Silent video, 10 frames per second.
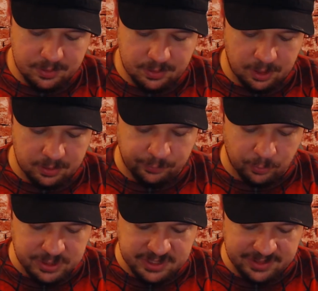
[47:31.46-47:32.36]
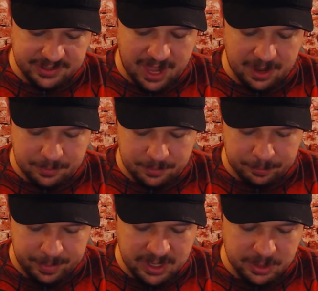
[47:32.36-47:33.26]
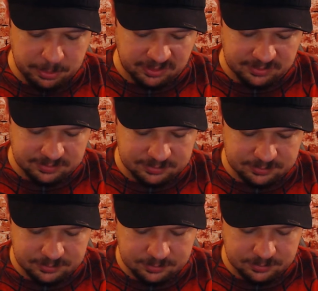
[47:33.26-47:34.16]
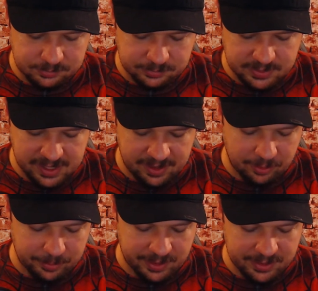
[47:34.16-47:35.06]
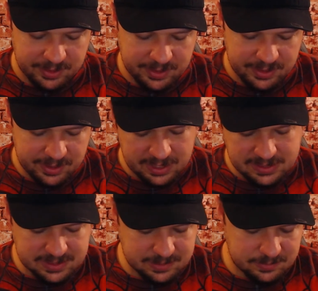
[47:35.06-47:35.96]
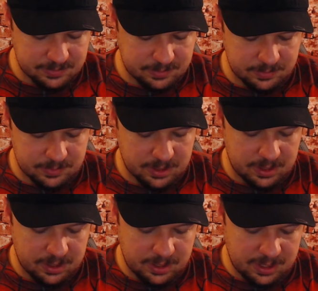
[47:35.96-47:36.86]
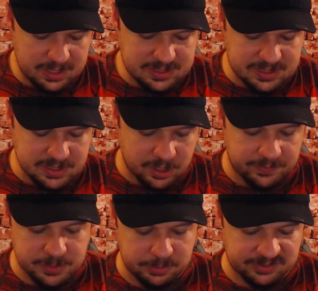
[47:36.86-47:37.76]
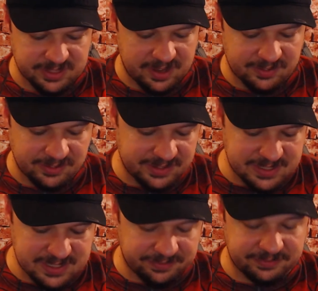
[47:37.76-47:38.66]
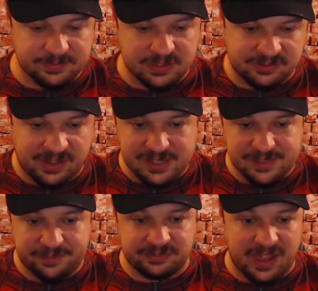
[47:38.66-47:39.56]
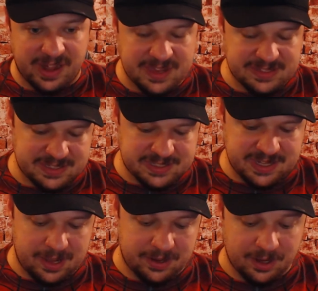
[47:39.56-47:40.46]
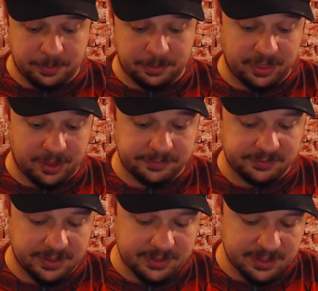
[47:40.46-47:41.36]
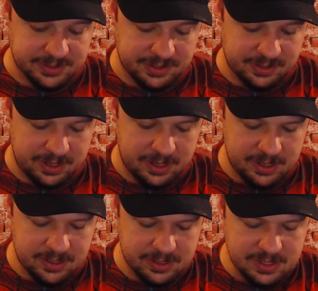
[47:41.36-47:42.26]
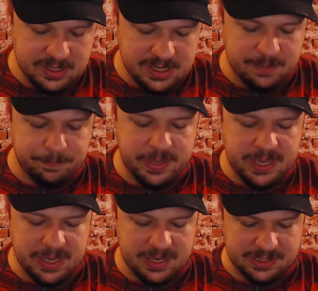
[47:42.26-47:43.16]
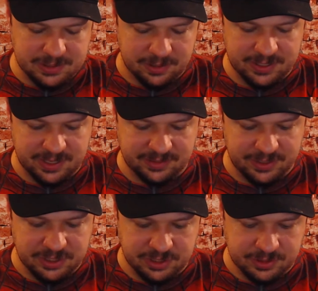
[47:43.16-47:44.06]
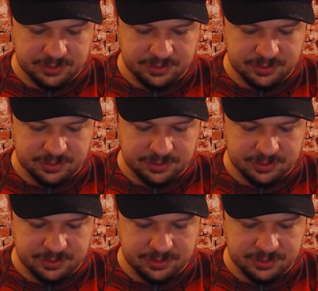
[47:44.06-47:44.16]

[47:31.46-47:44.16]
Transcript: unfortunately not bendable tail, but it's it's a serviceable tail. At least it lies flat as he's standing up, thankfully. It doesn't impede his articulation.